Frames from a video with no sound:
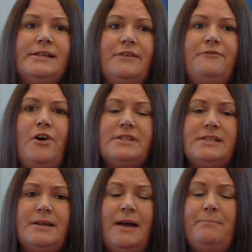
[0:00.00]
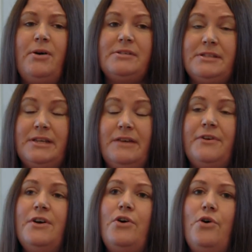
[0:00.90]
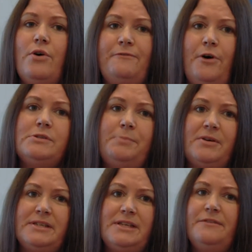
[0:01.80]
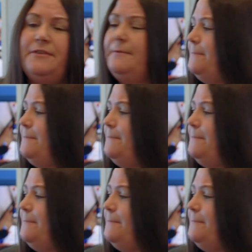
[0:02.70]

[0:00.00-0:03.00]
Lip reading: it's a positive or a false positive.